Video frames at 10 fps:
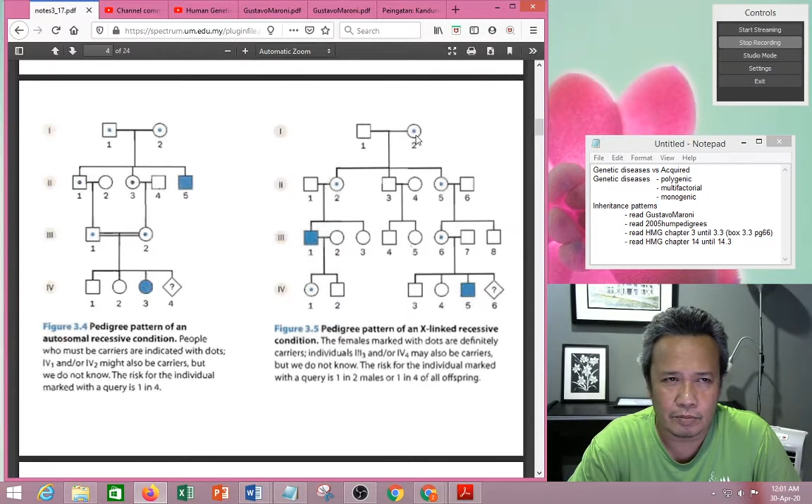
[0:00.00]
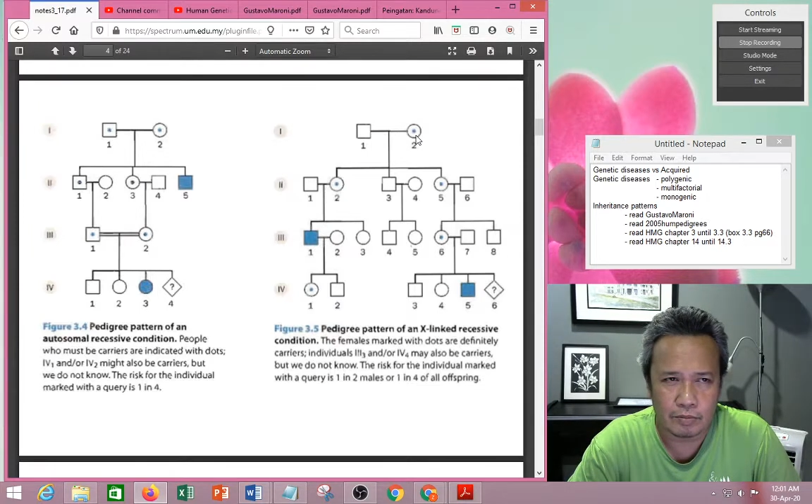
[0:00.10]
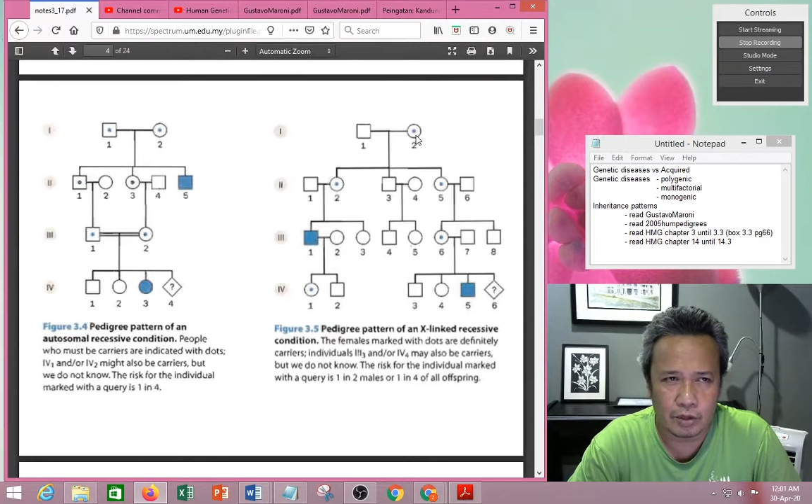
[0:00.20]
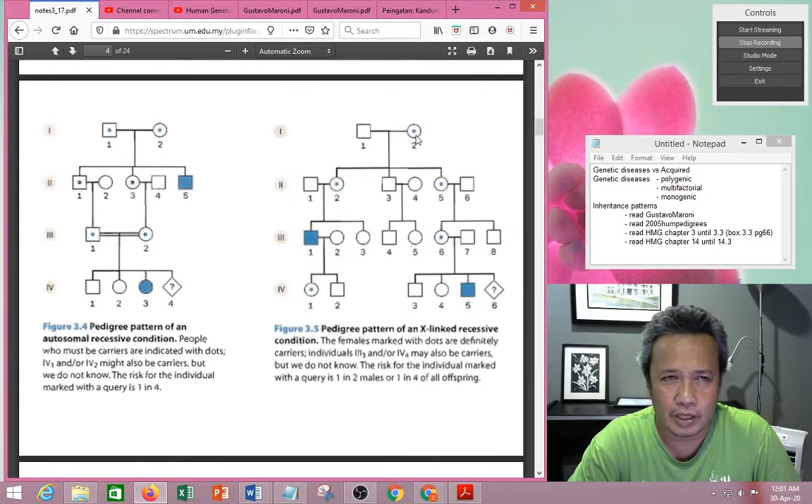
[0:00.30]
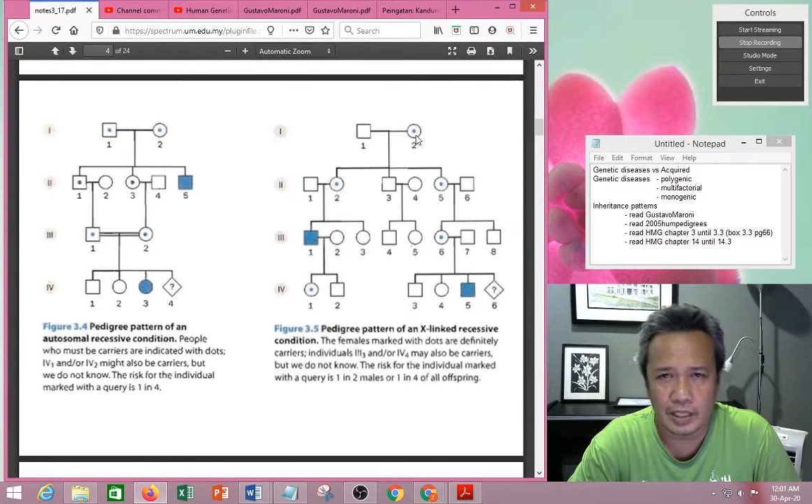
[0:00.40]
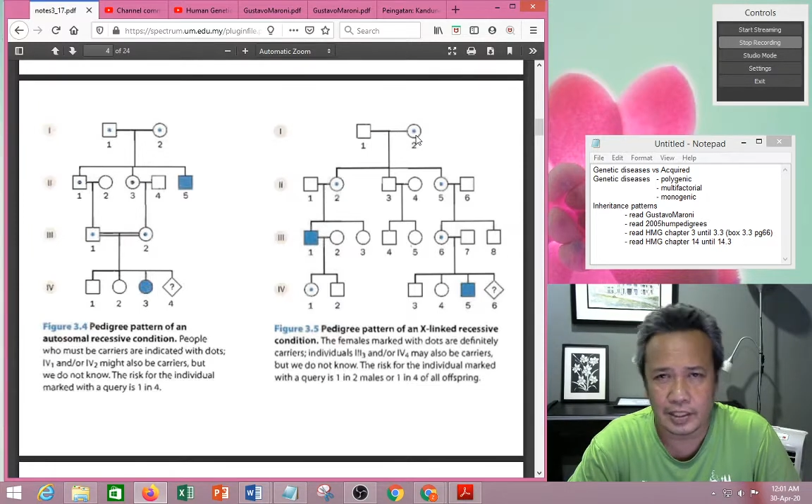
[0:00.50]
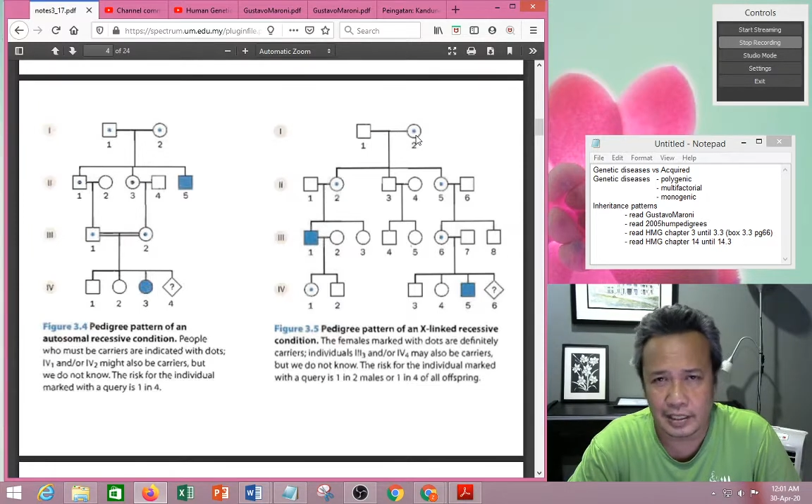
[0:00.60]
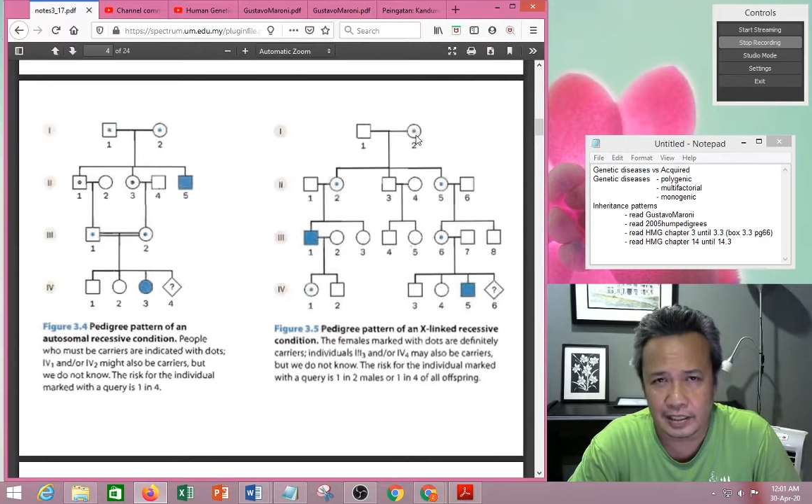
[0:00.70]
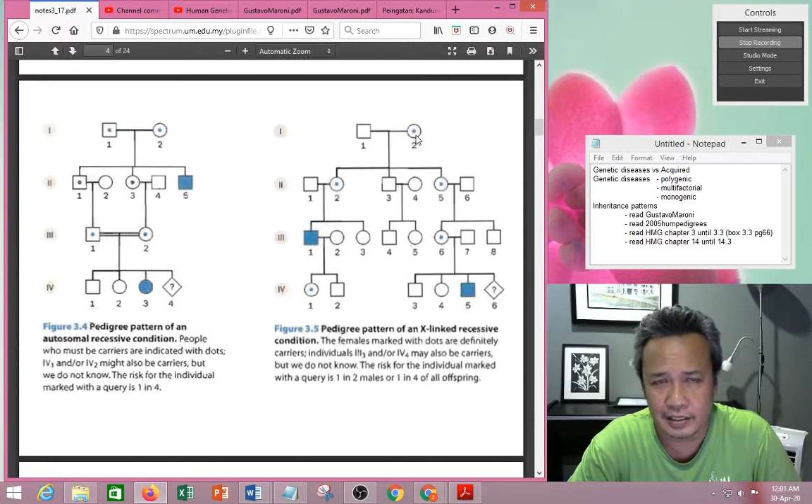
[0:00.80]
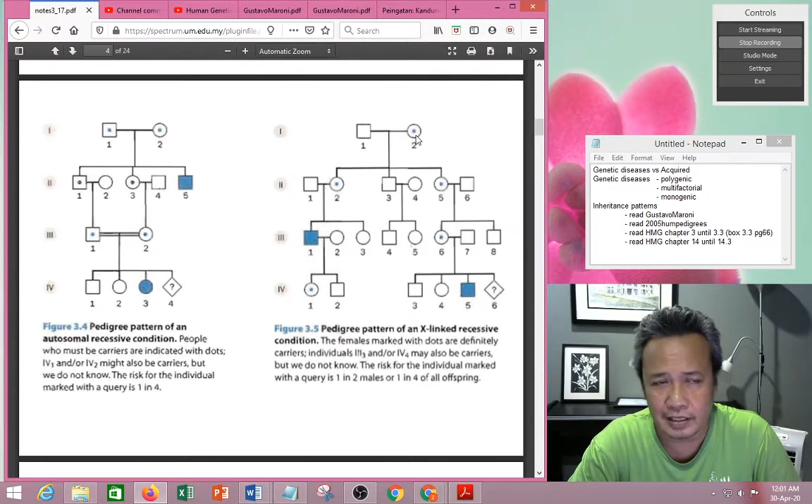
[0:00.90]
molecular
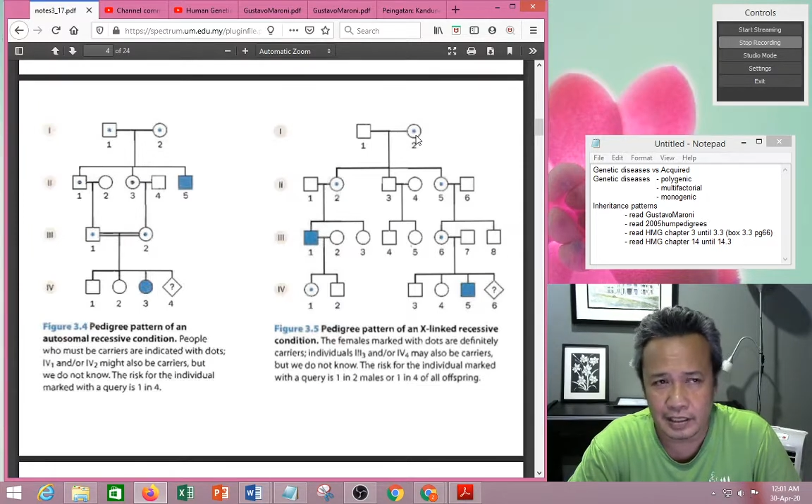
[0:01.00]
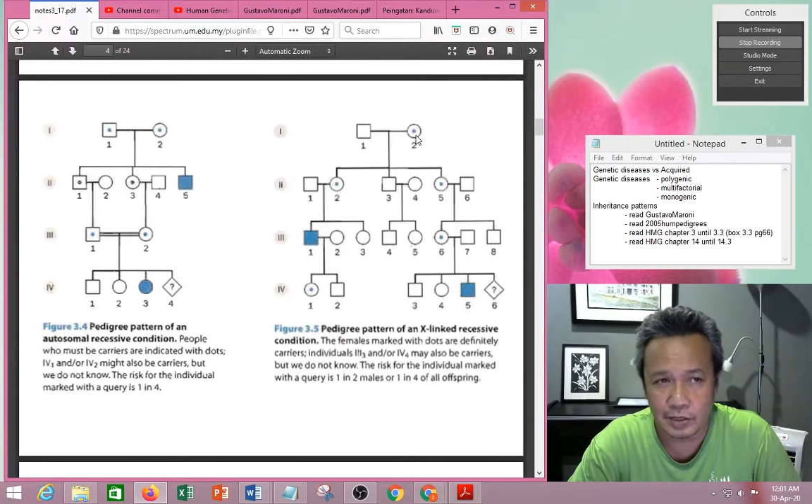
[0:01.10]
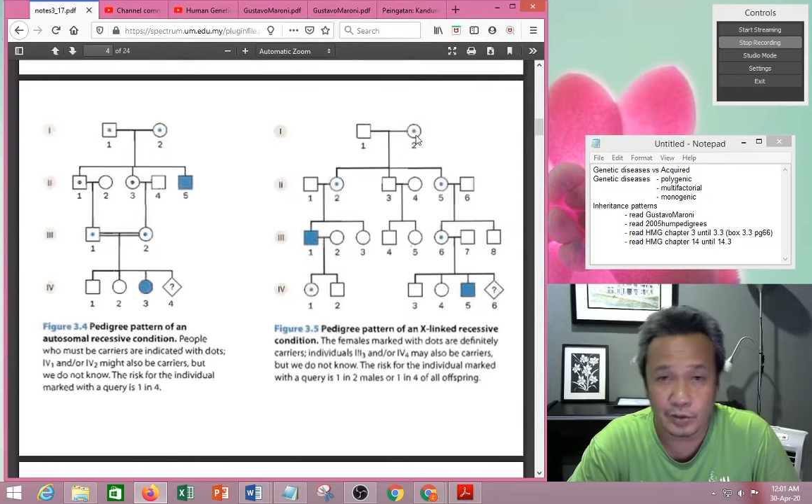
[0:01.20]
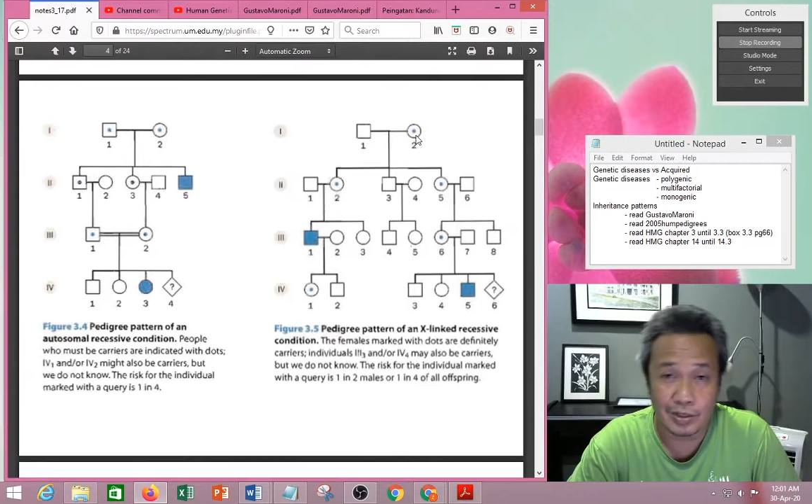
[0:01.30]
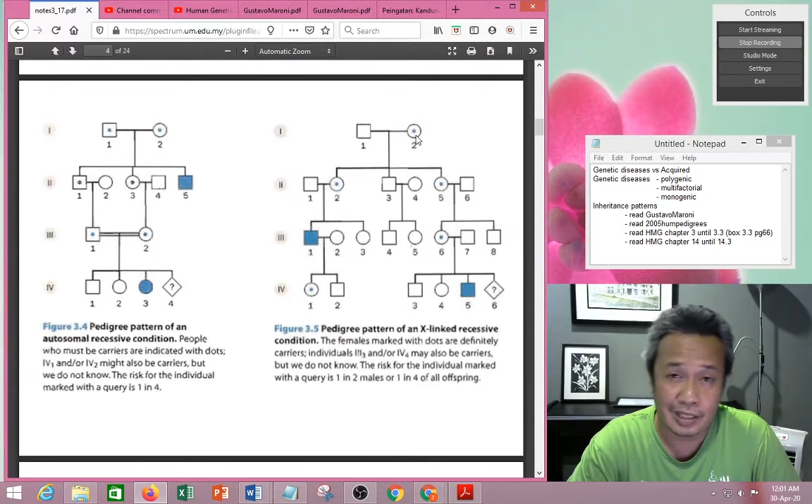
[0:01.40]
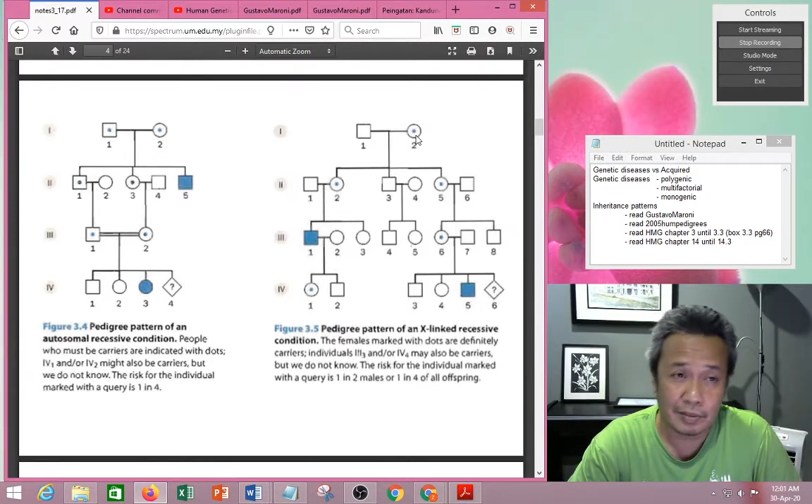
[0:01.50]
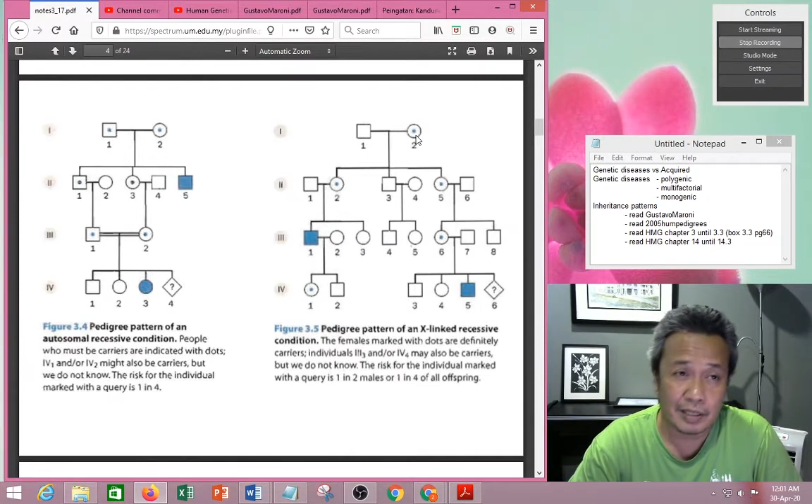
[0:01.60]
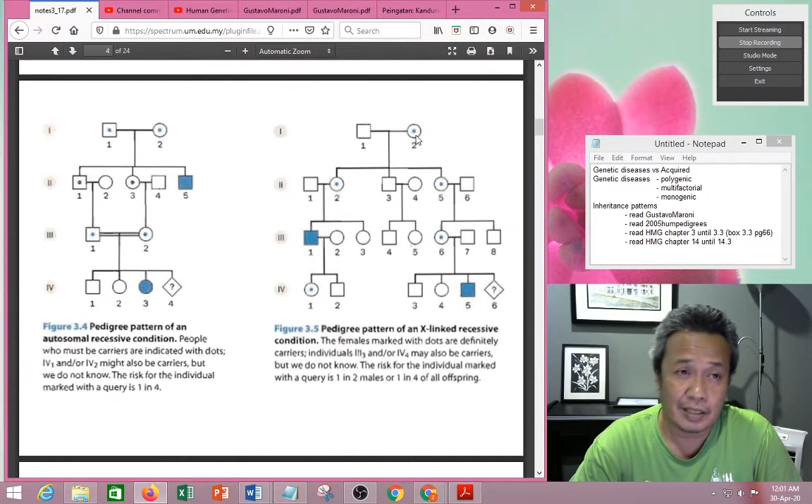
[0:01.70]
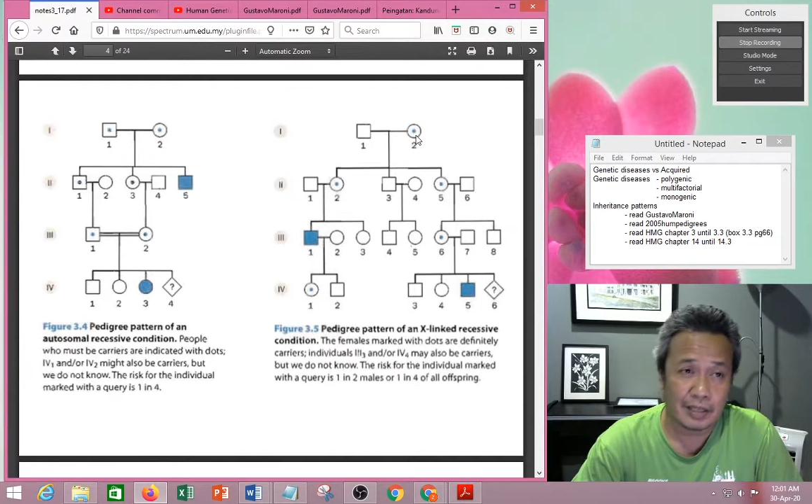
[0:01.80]
genetic studies to determine